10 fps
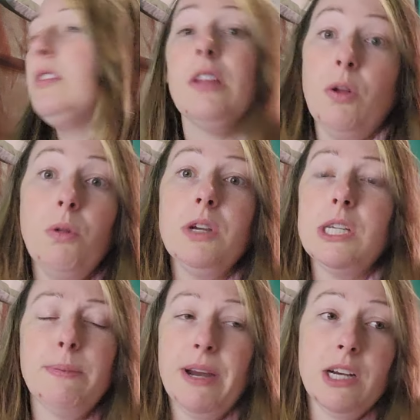The Holy
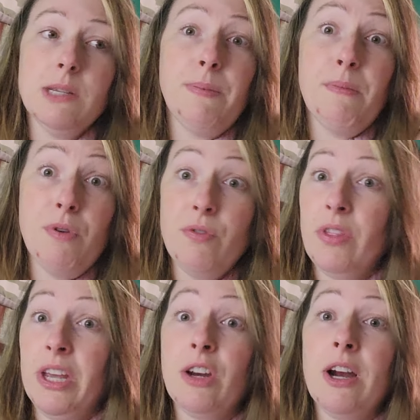Spirit's been
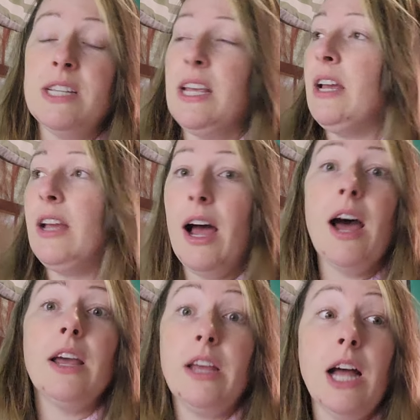moving like crazy, and
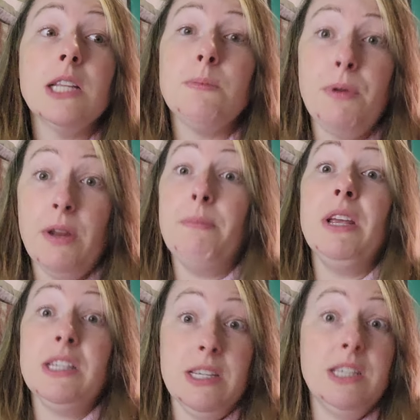God God's putting
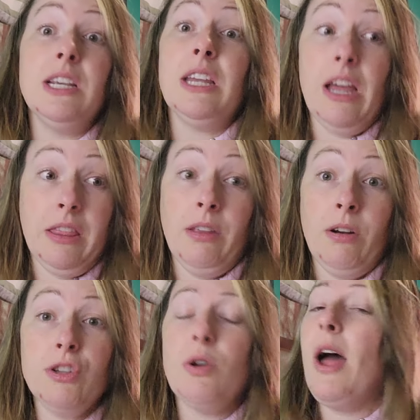pieces together.
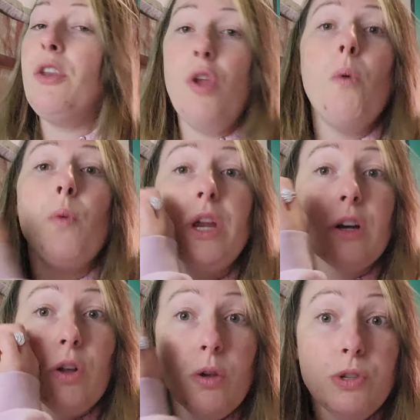So I know we
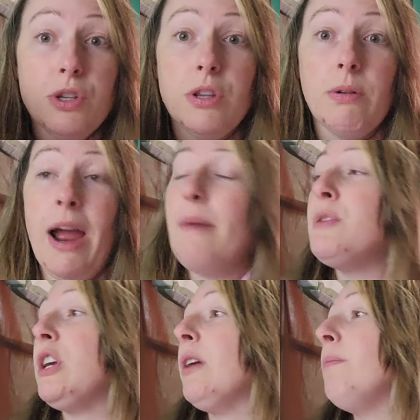are close to the
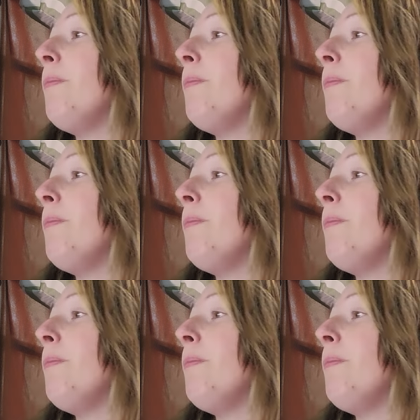rapture.